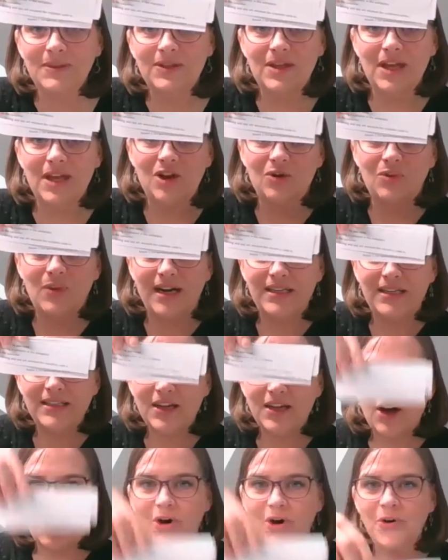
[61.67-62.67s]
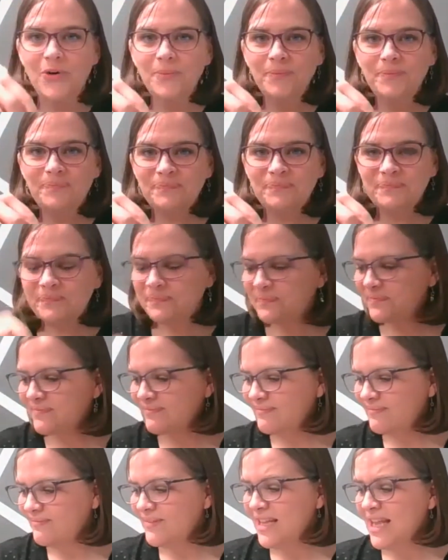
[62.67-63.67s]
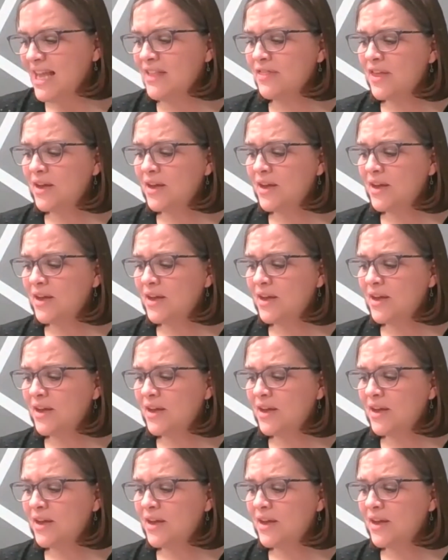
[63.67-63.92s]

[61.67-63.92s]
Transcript: so that you're ready to go. And